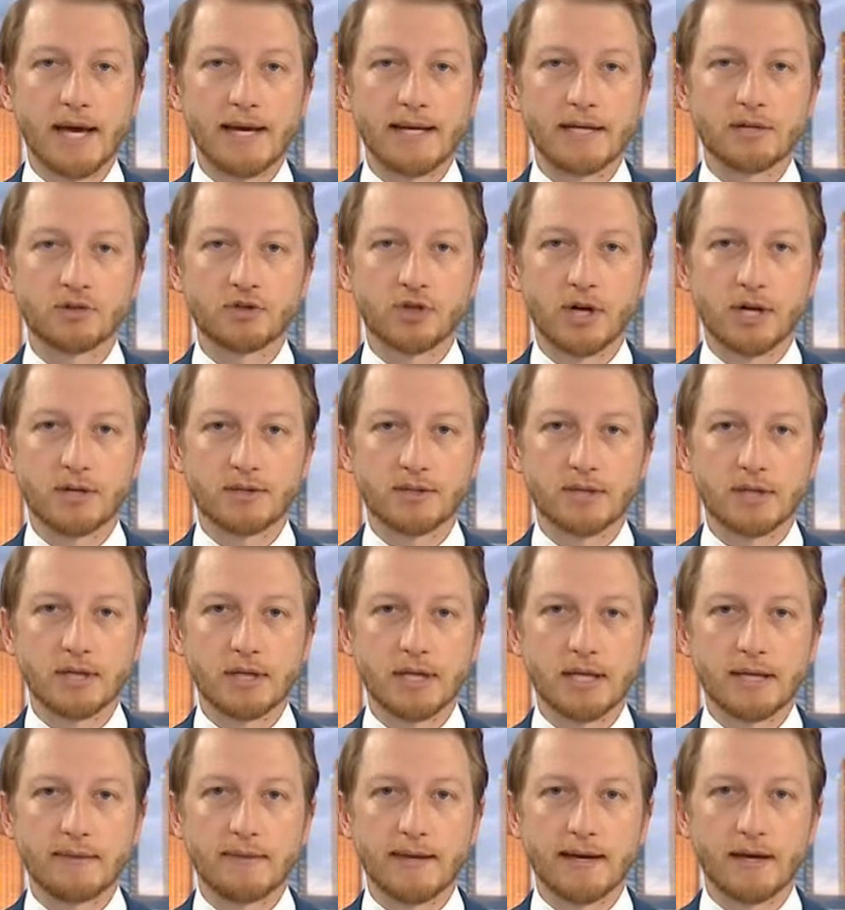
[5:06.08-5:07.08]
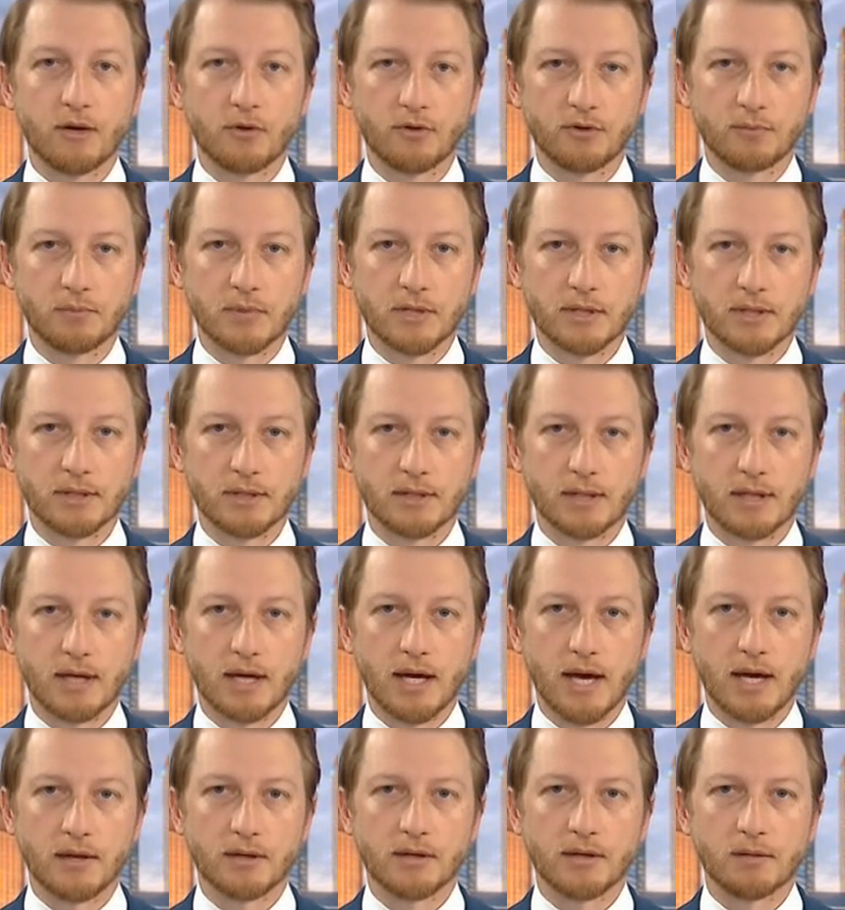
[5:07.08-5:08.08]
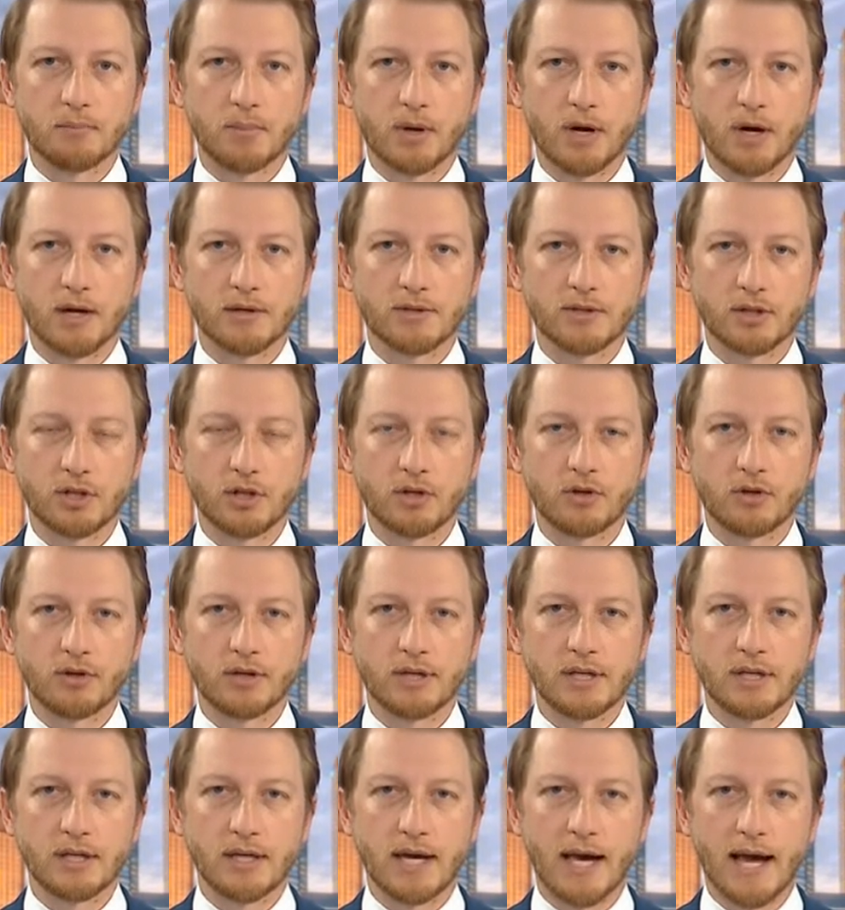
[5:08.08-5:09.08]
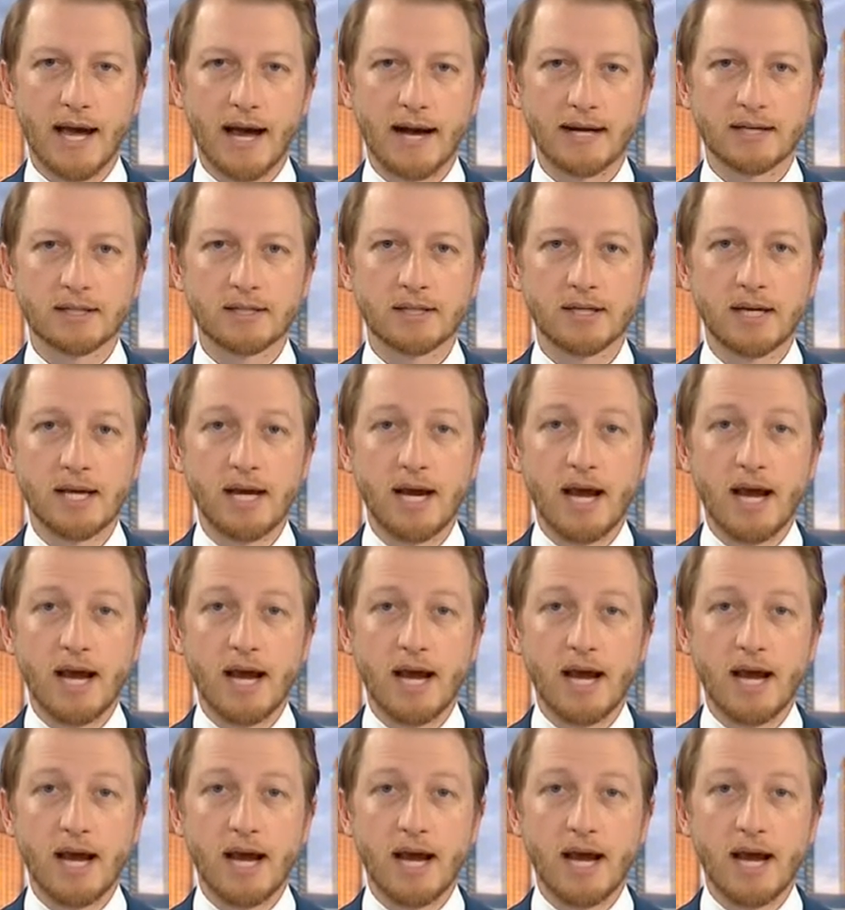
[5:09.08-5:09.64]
entrusted in the Health Minister under the Biosecurity Act.